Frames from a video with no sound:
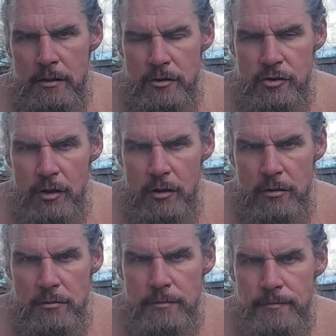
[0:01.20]

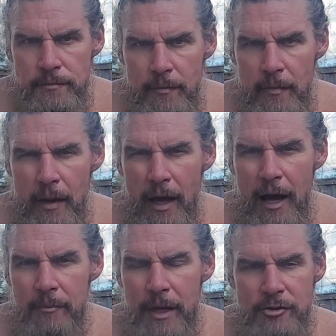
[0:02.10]
So
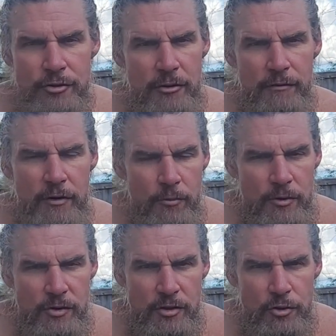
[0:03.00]
I'm not sure if it
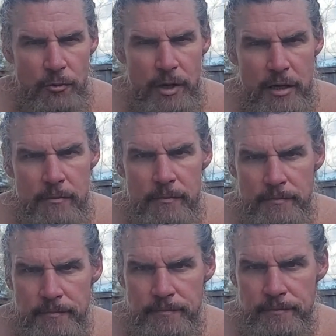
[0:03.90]
was a dream
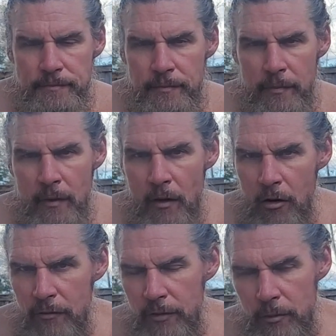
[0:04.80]

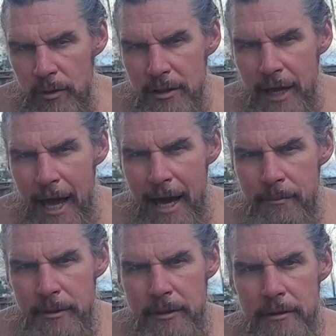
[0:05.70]
or if it really
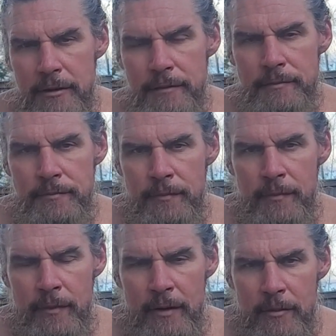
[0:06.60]
happened,
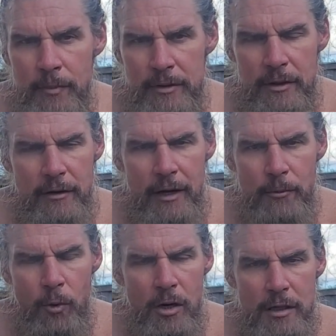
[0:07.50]
but there I
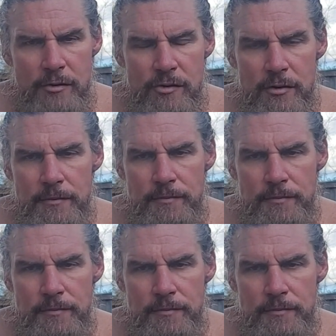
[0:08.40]
was